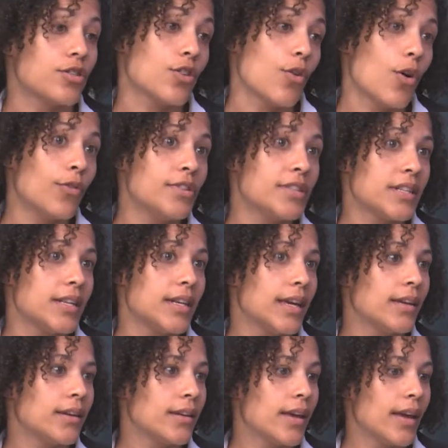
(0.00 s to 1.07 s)
So obviously
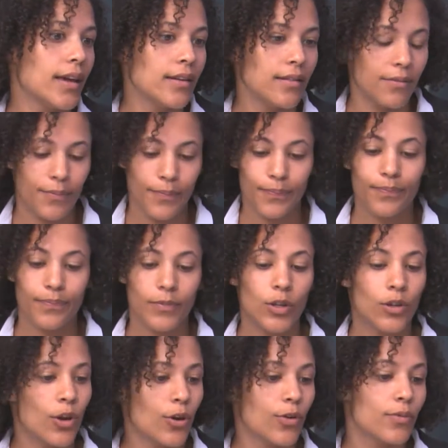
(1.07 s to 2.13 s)
in you
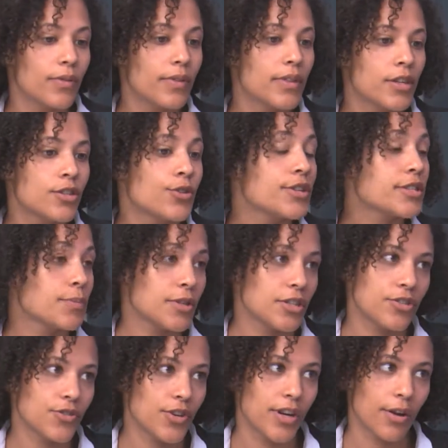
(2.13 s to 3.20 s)
know, the tourism
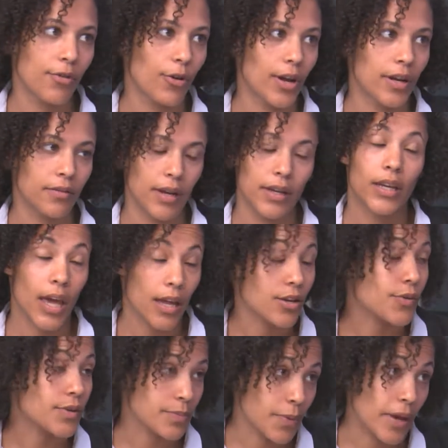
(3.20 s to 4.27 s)
industry in
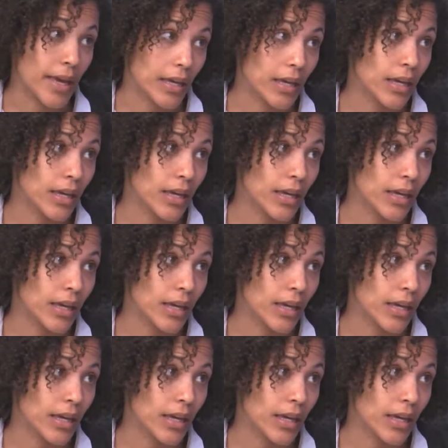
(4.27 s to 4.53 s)
Kenya is big.